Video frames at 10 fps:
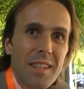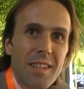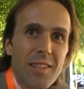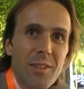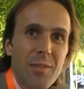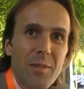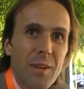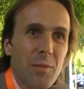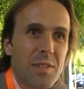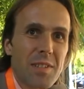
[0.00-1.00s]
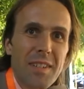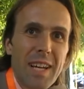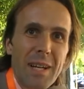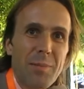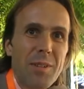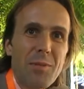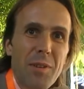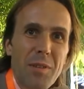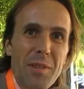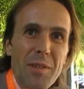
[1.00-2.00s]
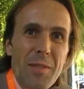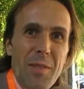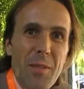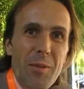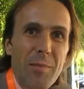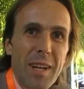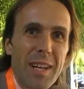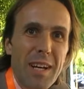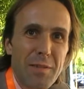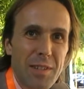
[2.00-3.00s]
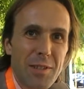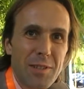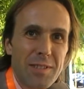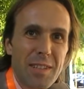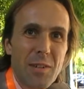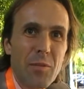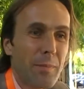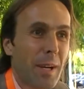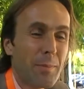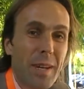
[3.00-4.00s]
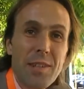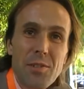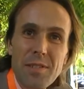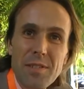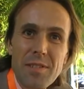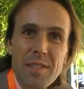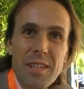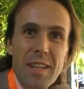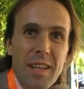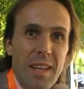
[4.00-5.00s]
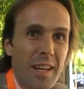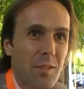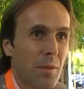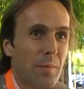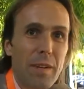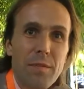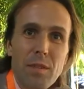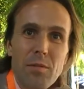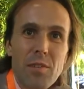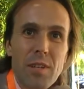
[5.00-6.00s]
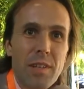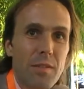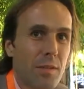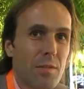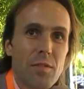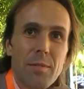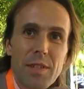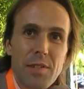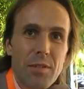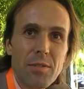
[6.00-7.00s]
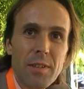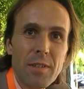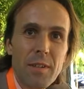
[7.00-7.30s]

you know, uh, what's going to happen with with my livelihood and uh, with my pensions and with my future and the future of my mm-hmm. children.